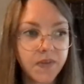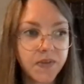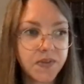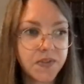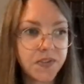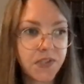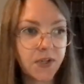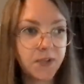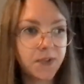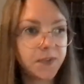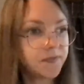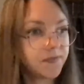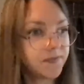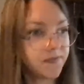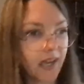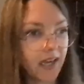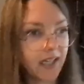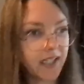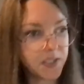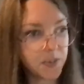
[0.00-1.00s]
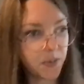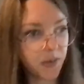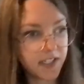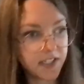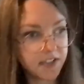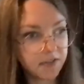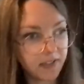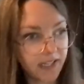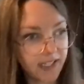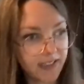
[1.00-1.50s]
So I just wanted
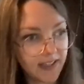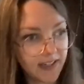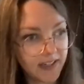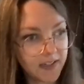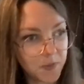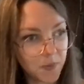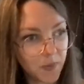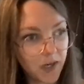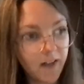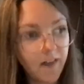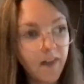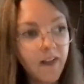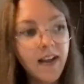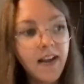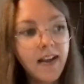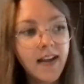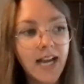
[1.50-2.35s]
to flag that as well.